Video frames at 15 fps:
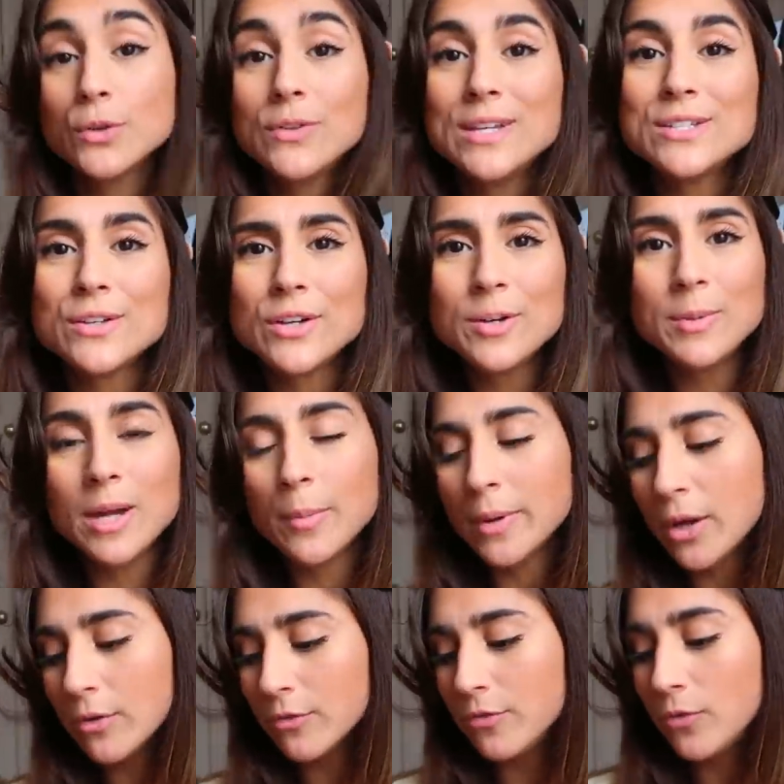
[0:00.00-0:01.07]
So these are gonna be coming
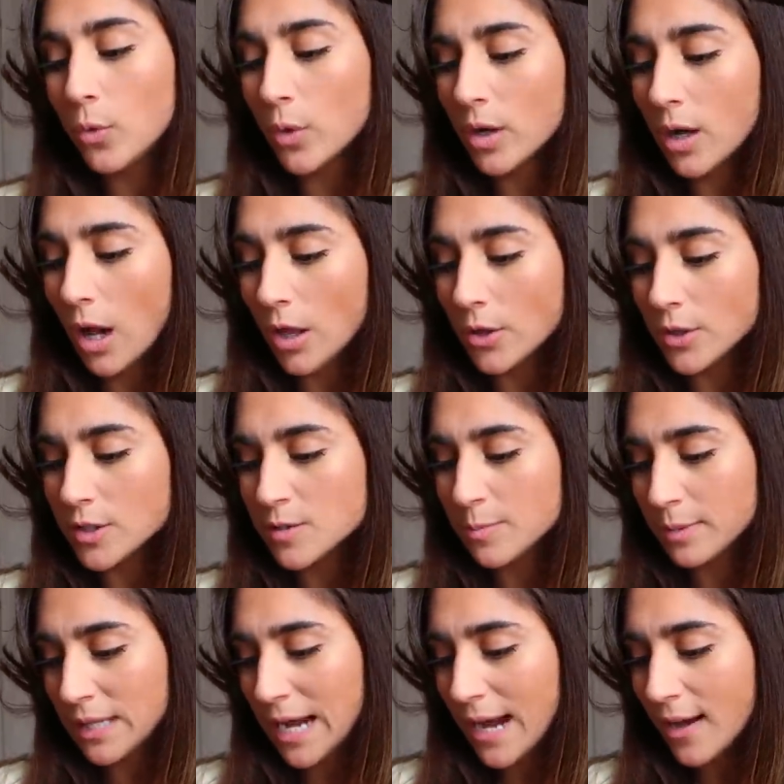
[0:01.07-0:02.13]
out in four colors,
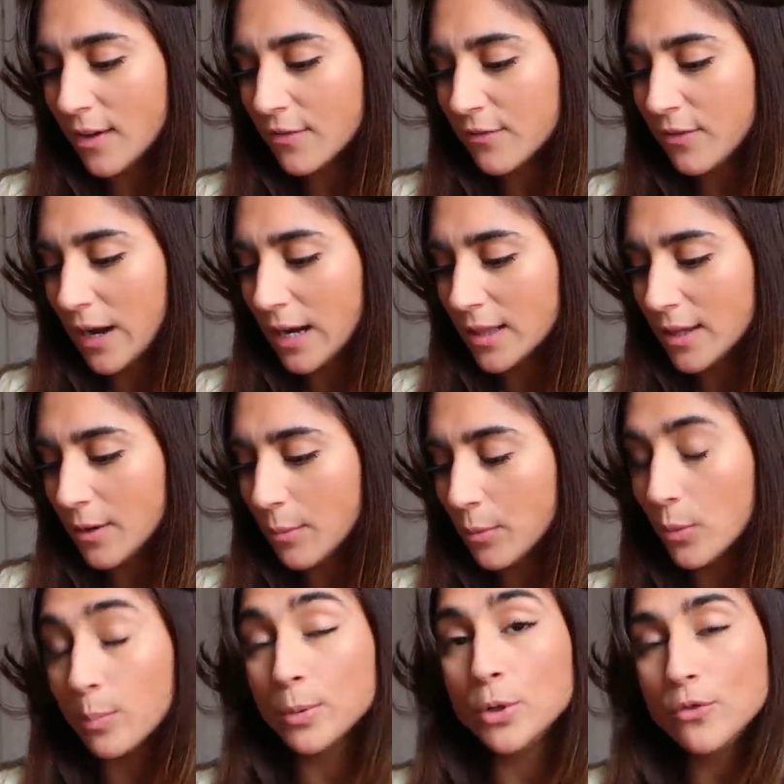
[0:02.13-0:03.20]
black, violet,
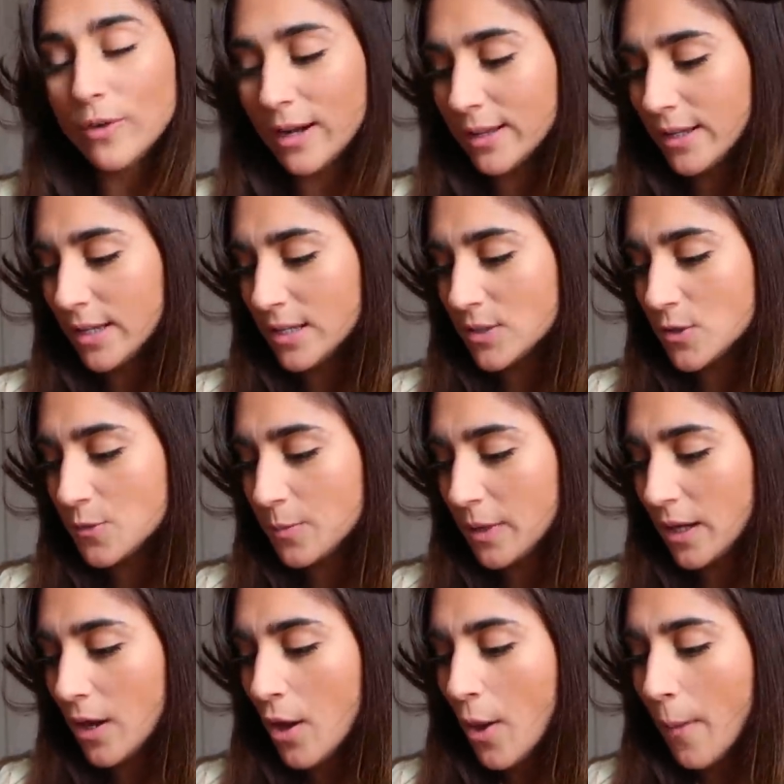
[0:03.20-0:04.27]
blue violet, excuse
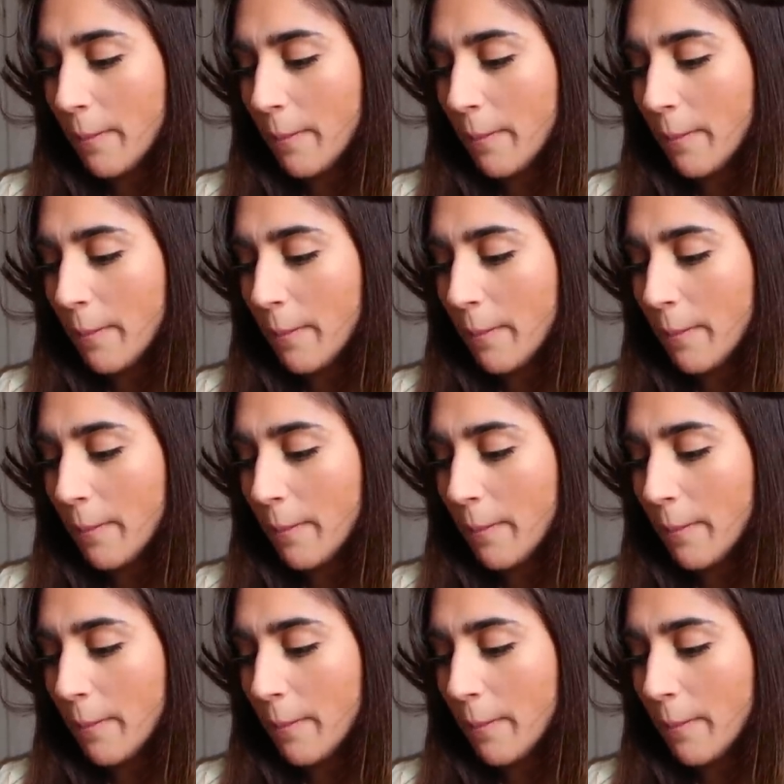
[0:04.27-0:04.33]
me,